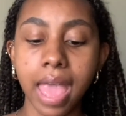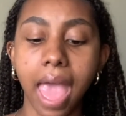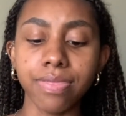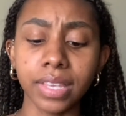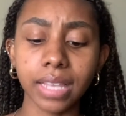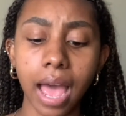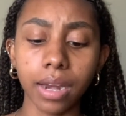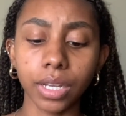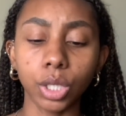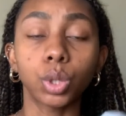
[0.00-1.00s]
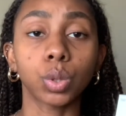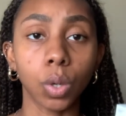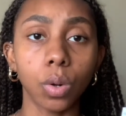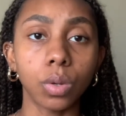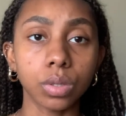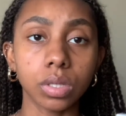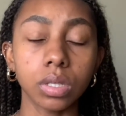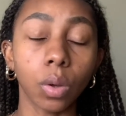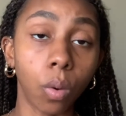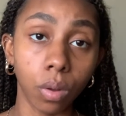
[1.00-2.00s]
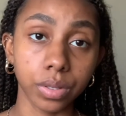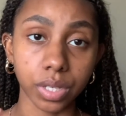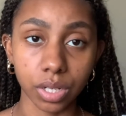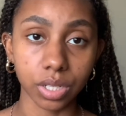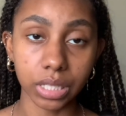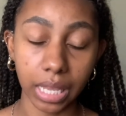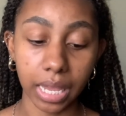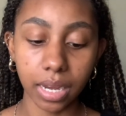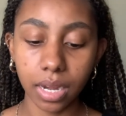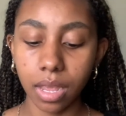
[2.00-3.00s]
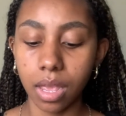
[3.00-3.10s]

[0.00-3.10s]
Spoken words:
and this kind of controls the oils in your skin.